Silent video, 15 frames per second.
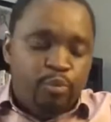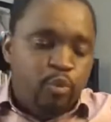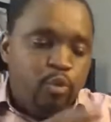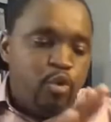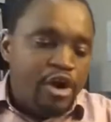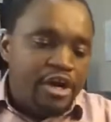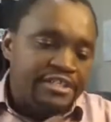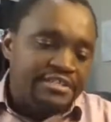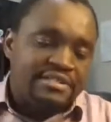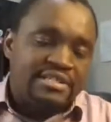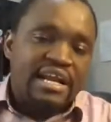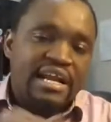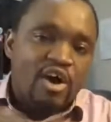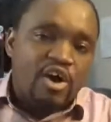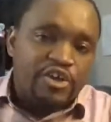words
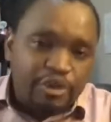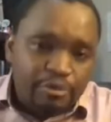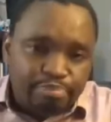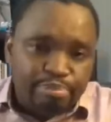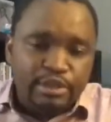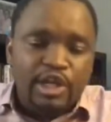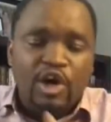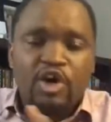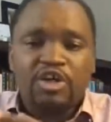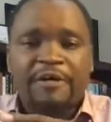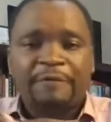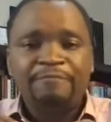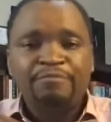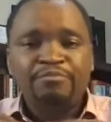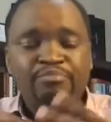that are on your blog
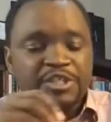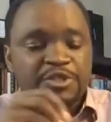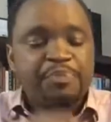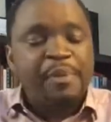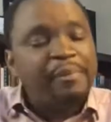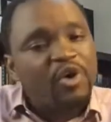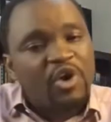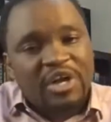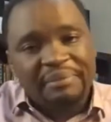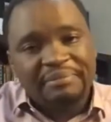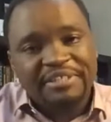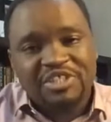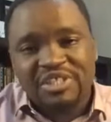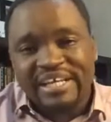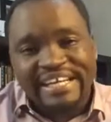because people are
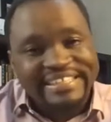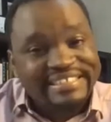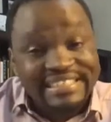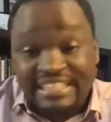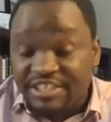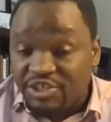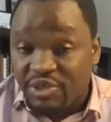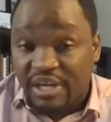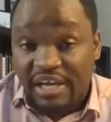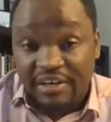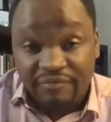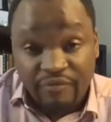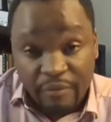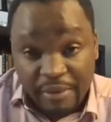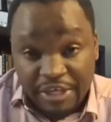coming to the internet to get
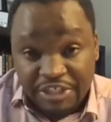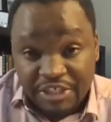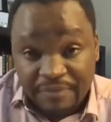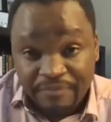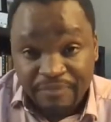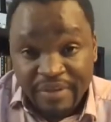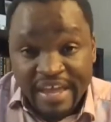information